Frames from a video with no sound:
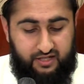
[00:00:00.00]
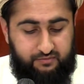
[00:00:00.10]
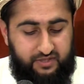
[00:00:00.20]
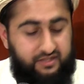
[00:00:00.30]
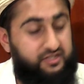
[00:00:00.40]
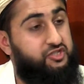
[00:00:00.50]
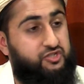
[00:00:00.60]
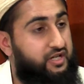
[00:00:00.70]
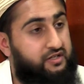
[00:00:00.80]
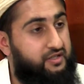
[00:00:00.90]
has been
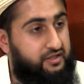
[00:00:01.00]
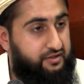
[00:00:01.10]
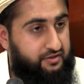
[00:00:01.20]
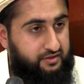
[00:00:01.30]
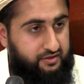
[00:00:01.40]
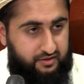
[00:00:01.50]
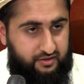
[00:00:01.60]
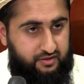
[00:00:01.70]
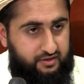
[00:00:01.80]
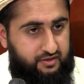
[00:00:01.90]
distracted.
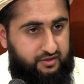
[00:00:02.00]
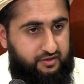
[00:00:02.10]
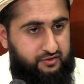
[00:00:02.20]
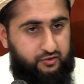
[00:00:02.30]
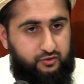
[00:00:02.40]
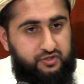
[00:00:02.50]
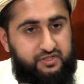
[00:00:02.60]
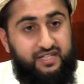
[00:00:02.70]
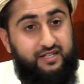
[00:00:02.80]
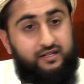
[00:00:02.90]
So who
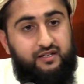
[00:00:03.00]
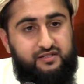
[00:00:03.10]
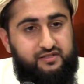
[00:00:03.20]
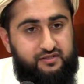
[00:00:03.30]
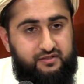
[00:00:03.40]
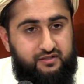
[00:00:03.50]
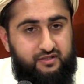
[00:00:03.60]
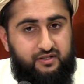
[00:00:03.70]
is heedless.